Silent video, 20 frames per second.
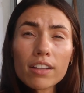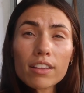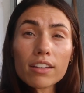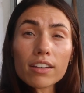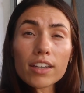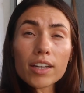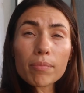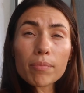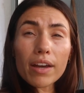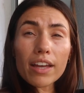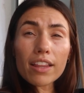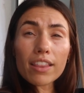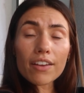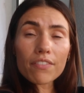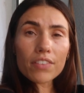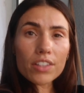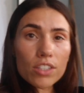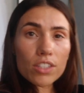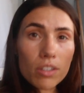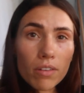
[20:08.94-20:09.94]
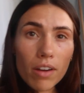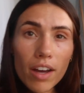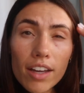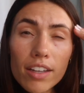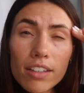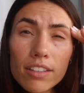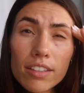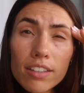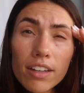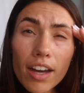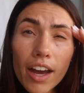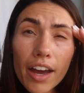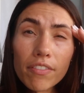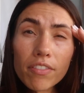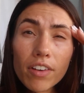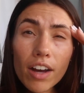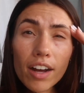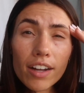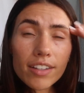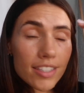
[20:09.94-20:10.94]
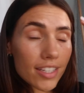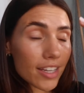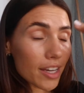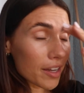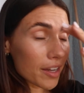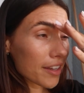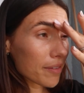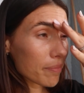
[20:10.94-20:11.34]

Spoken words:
Look at my 11s, you guys. I've got to get